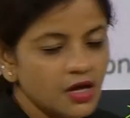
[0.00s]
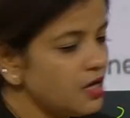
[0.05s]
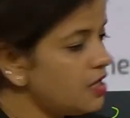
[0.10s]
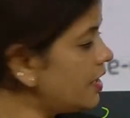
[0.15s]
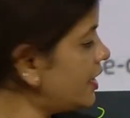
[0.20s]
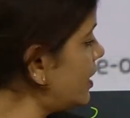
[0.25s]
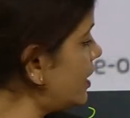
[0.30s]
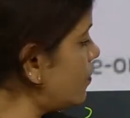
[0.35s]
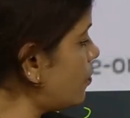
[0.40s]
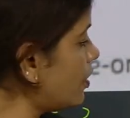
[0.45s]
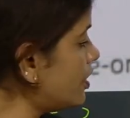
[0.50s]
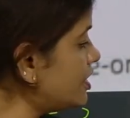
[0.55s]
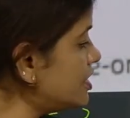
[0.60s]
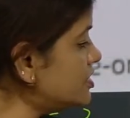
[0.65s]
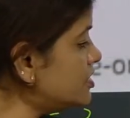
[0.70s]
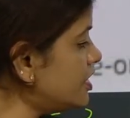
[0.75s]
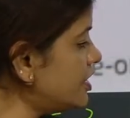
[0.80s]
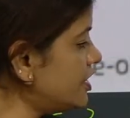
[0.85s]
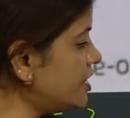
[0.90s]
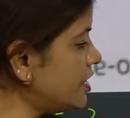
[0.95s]
Here what is
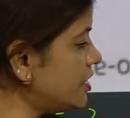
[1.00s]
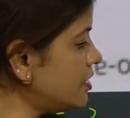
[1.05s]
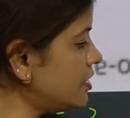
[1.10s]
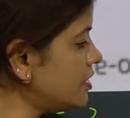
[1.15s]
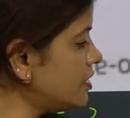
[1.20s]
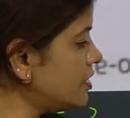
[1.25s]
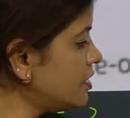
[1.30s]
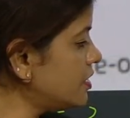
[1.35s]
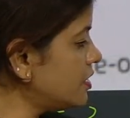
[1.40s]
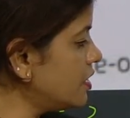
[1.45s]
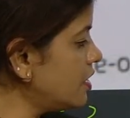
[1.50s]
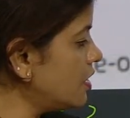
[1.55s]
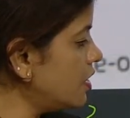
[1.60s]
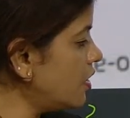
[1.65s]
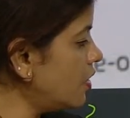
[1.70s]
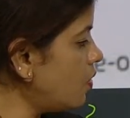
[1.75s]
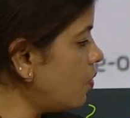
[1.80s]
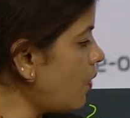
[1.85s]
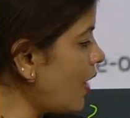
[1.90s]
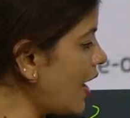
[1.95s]
written?
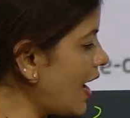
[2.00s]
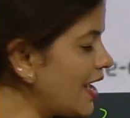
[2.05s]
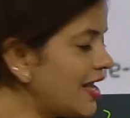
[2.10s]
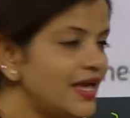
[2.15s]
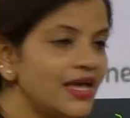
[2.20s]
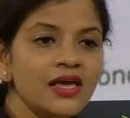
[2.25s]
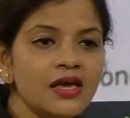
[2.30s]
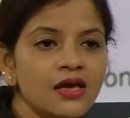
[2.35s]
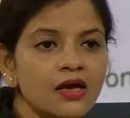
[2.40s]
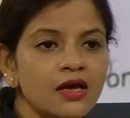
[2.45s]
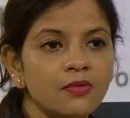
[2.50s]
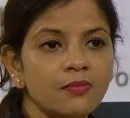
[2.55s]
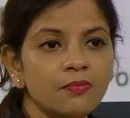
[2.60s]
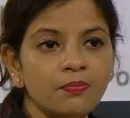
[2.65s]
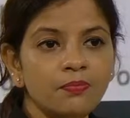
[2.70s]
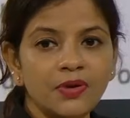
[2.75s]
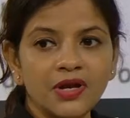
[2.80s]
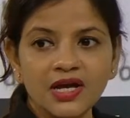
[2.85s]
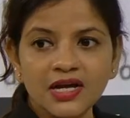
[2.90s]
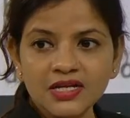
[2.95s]
Y
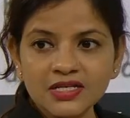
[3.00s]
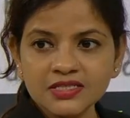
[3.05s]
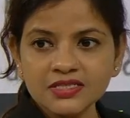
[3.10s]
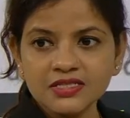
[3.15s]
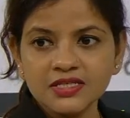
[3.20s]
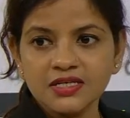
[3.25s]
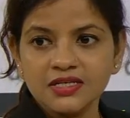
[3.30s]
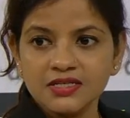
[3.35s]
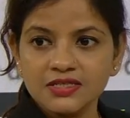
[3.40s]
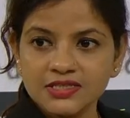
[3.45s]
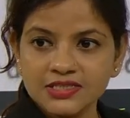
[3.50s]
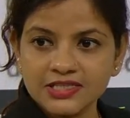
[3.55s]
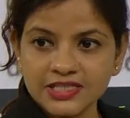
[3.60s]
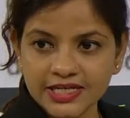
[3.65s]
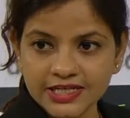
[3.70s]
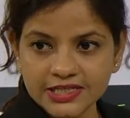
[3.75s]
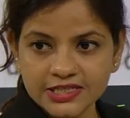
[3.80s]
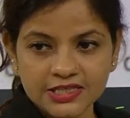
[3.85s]
plus 6.